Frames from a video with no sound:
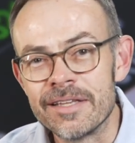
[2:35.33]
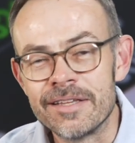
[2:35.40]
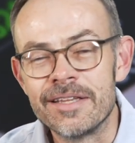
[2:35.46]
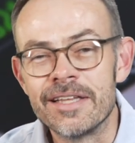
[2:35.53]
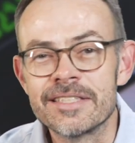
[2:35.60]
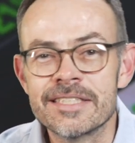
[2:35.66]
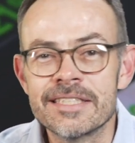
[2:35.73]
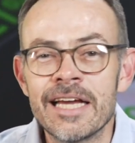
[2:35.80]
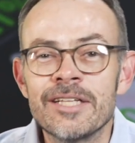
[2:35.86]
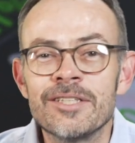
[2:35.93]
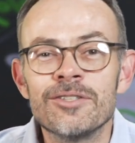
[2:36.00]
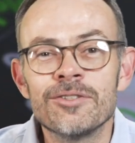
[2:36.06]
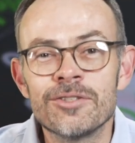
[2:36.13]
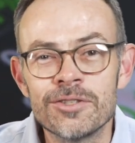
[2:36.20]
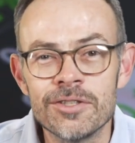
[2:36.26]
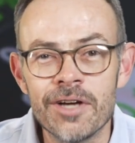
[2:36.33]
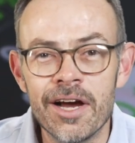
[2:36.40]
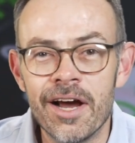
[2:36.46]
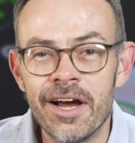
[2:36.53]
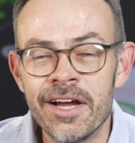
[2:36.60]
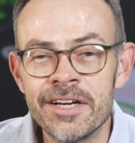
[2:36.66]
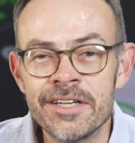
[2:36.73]
the state used
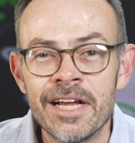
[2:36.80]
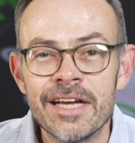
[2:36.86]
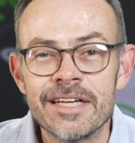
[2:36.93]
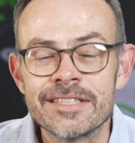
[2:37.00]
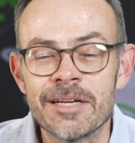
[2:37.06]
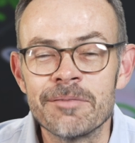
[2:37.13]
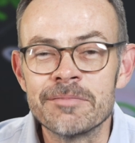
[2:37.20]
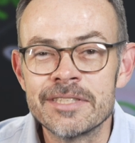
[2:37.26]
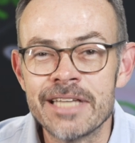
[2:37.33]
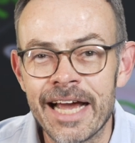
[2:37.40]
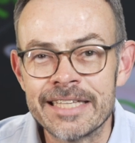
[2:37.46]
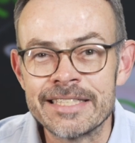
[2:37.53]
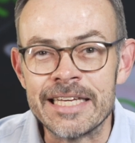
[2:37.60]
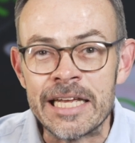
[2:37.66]
to earn some tax